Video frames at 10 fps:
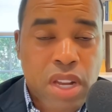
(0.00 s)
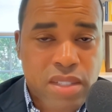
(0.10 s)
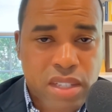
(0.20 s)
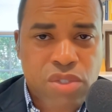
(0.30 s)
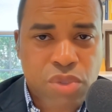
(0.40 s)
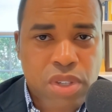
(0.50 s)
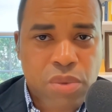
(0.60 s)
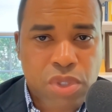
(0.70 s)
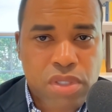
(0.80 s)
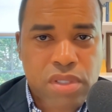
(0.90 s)
realized that he
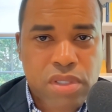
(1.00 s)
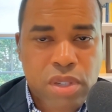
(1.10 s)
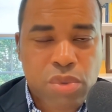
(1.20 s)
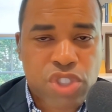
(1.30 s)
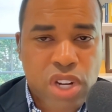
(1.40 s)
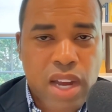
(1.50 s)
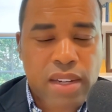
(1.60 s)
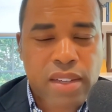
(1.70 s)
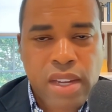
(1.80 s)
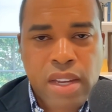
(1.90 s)
truly was
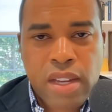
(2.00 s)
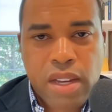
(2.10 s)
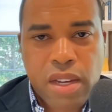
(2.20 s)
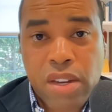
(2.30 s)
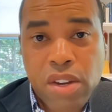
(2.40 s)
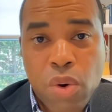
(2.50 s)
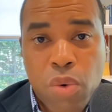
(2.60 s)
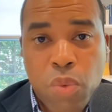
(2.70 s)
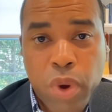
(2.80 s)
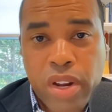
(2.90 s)
shot. I didn't
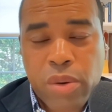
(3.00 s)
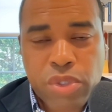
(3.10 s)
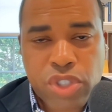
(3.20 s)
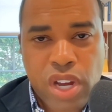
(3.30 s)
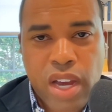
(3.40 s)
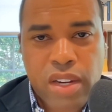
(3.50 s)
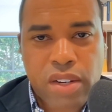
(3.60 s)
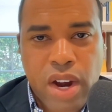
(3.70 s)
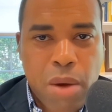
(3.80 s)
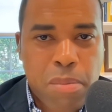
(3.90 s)
know where he was
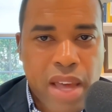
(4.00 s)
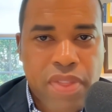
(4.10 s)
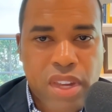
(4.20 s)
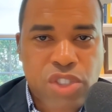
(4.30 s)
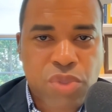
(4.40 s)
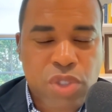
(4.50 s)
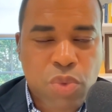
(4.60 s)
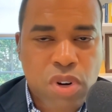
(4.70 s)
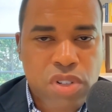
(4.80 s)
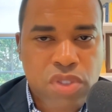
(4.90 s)
shot, how bad the
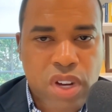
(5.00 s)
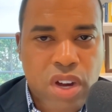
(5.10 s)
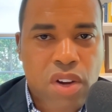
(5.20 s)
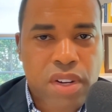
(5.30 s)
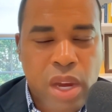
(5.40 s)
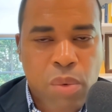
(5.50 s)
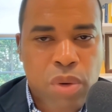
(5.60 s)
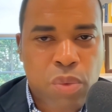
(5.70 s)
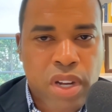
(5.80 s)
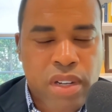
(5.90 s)
injuries were, so I called
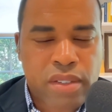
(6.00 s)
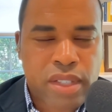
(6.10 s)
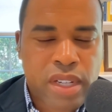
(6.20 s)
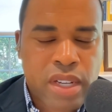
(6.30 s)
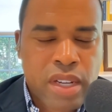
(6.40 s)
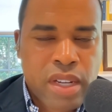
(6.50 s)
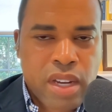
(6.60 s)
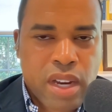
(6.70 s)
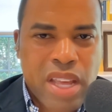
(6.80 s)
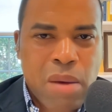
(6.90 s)
911. And
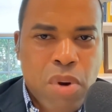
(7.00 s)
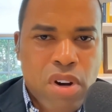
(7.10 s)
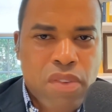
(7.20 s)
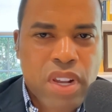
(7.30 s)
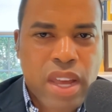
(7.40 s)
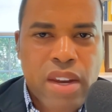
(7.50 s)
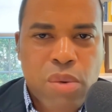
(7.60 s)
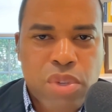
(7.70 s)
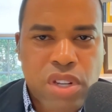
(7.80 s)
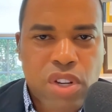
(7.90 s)
in that part of Atlanta, it
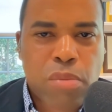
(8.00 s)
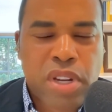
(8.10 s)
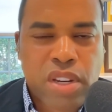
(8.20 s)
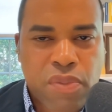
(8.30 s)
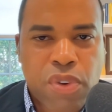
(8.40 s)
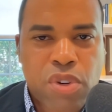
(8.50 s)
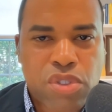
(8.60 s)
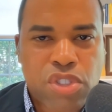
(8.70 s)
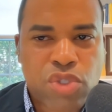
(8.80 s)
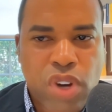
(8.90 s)
was a little bit
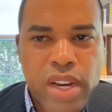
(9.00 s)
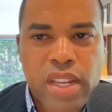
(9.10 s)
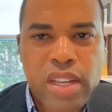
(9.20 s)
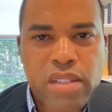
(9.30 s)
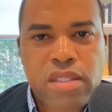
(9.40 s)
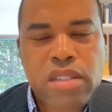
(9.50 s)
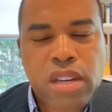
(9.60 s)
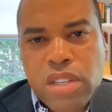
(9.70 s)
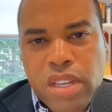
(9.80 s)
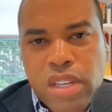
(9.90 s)
difficult to try to get